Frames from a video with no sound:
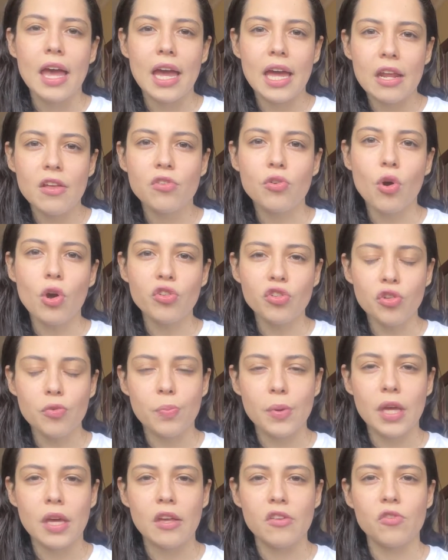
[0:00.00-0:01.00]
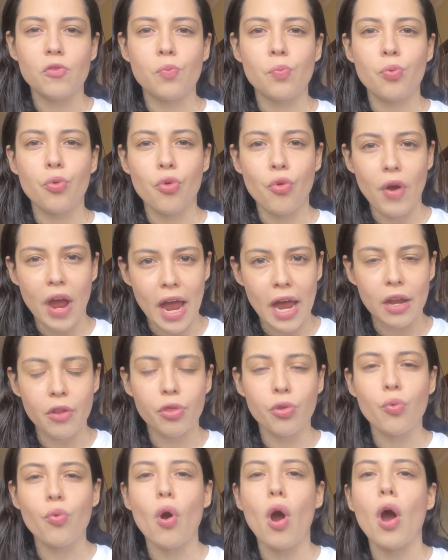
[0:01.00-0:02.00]
it is going to be
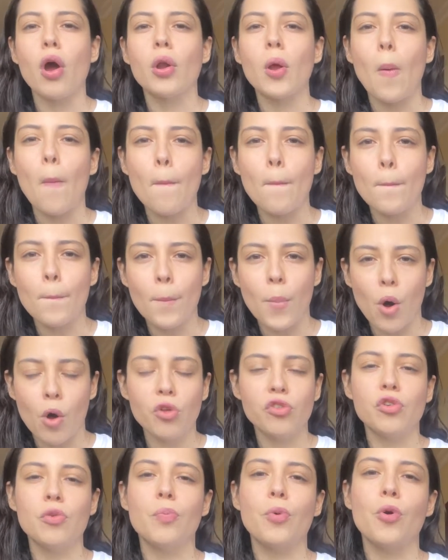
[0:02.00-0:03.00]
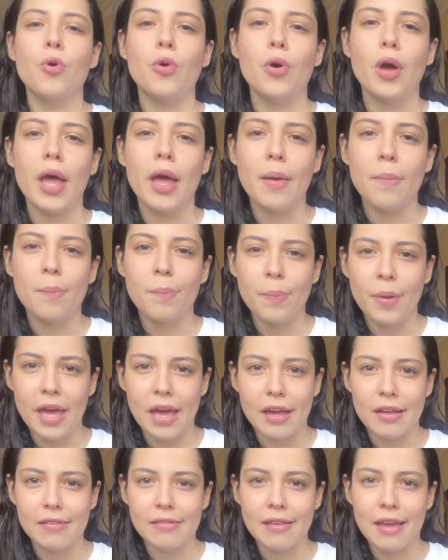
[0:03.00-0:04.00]
spread throughout multiple
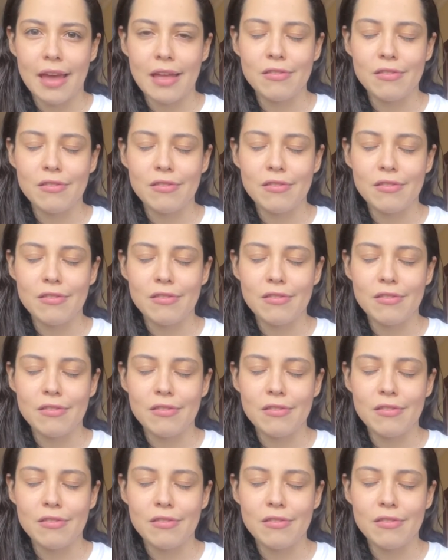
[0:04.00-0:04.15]
pics.